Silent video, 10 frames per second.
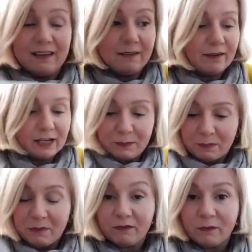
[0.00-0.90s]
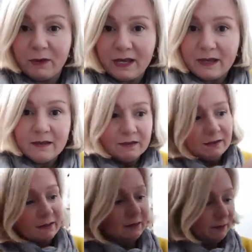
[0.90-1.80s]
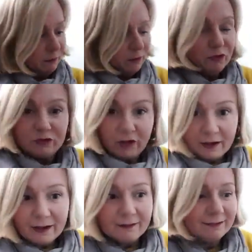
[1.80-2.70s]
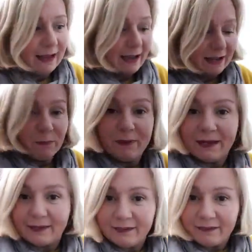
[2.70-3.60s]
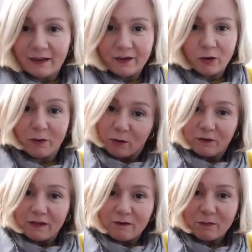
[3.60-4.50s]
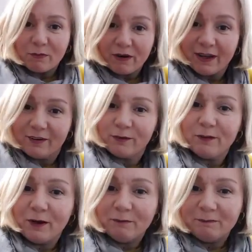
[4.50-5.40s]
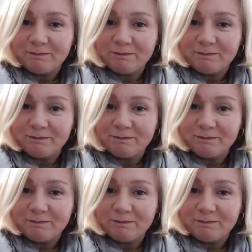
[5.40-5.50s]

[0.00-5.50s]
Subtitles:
it's only a couple of months away. Once you've done it, add a little bit of glitter and you'll be all set for Pride as well.